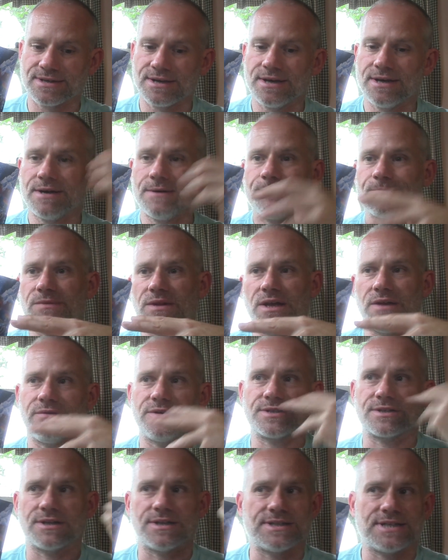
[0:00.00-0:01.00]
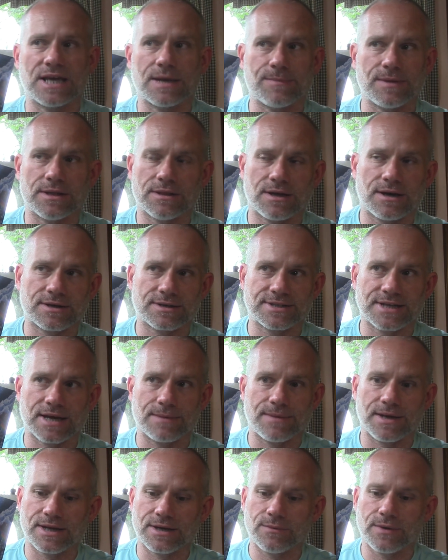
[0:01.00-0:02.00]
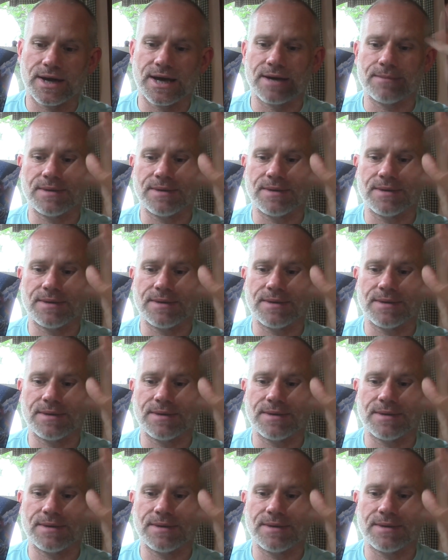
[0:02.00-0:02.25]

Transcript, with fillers: And if it's going to take me a long time anyway,